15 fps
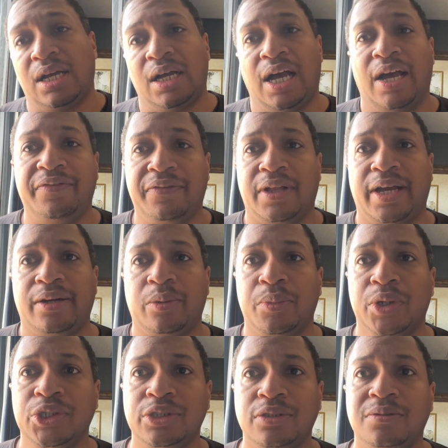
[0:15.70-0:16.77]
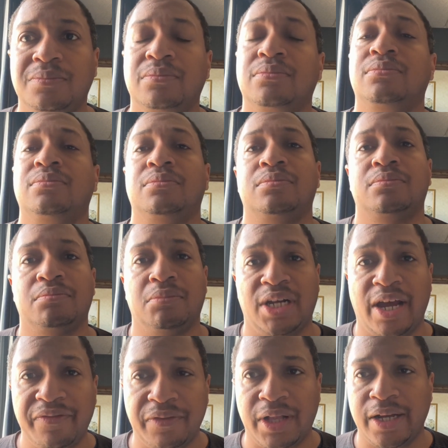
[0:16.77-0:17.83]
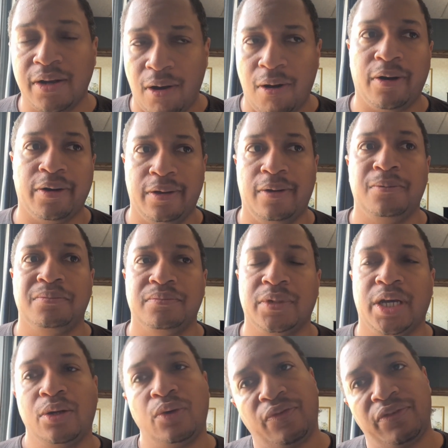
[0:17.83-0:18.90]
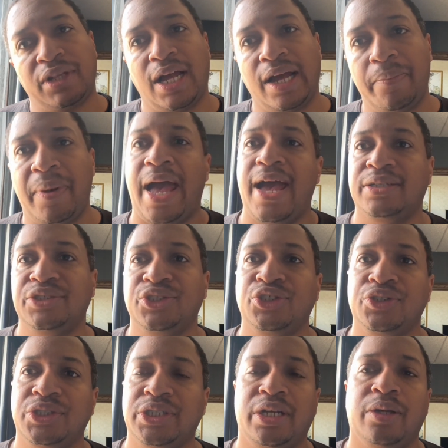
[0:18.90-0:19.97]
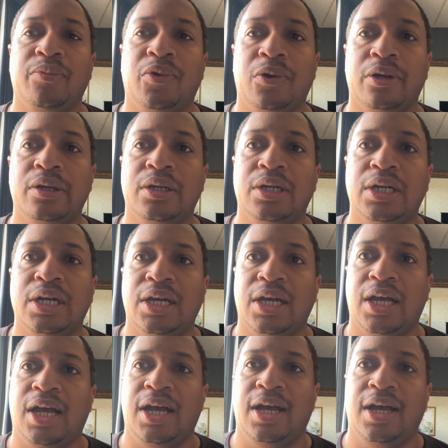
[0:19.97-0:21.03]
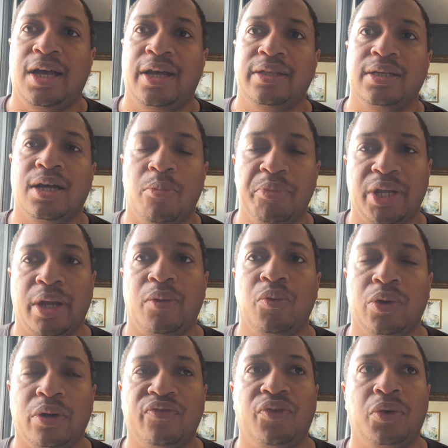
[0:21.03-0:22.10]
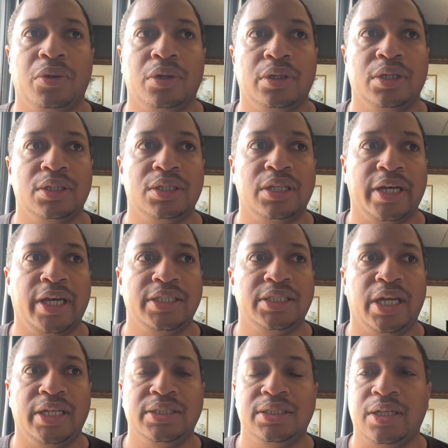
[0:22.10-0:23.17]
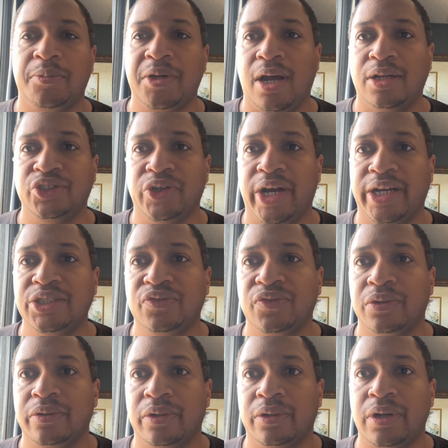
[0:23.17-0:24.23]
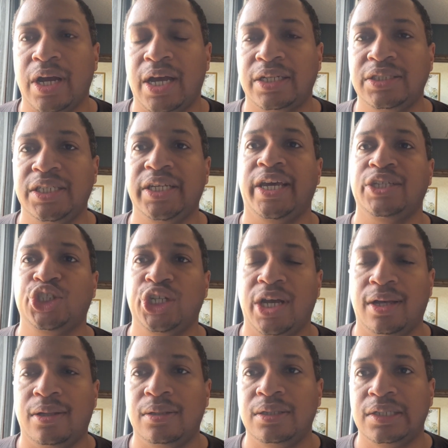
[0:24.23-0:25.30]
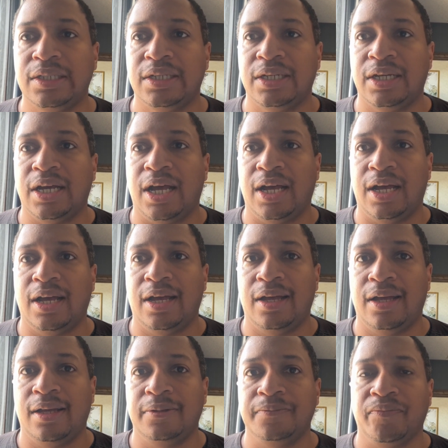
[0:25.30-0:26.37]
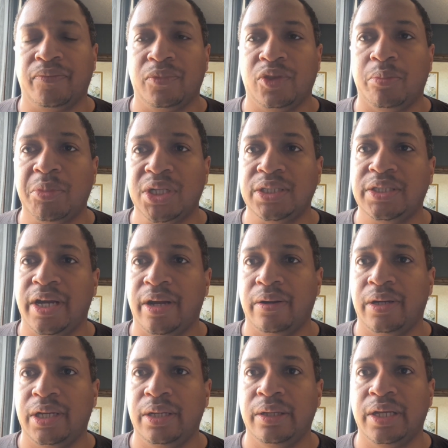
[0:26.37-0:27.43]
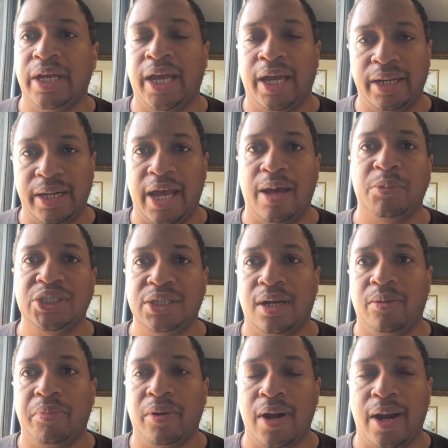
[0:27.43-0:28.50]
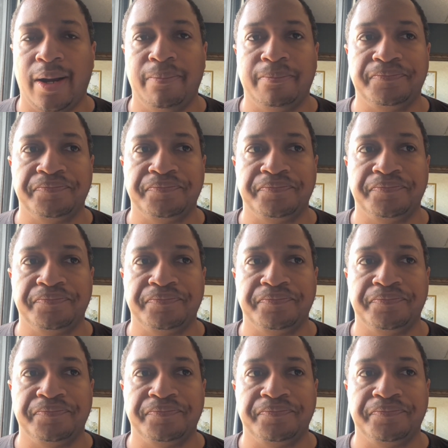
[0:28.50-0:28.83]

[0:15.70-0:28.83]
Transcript: I fly commercial, but I fly cargo. I don't fly passengers anymore. The company I work for, like I said, subcontracts for DHL, the military, and Amazon Prime.